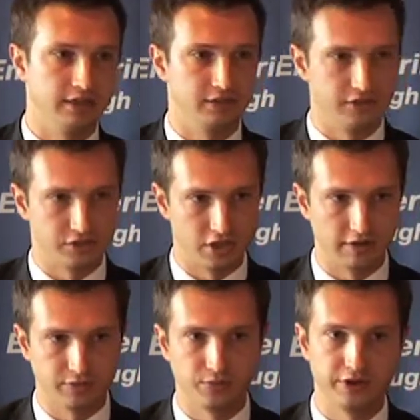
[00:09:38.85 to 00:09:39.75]
uh, the
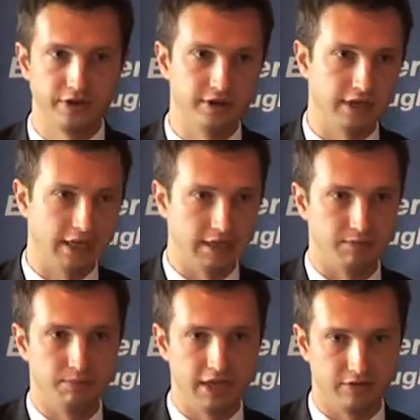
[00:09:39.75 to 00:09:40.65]
software
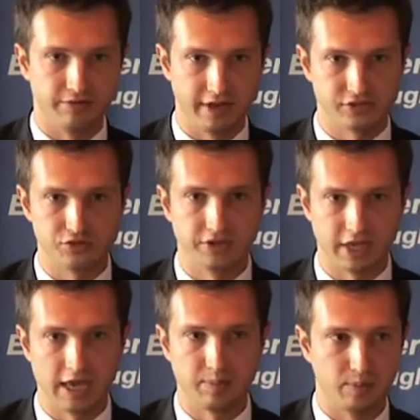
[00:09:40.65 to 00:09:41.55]
and
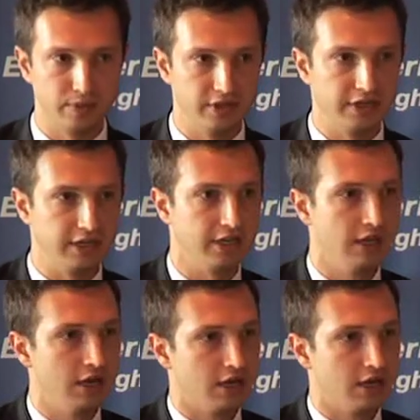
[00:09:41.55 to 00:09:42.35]
manufacturing capability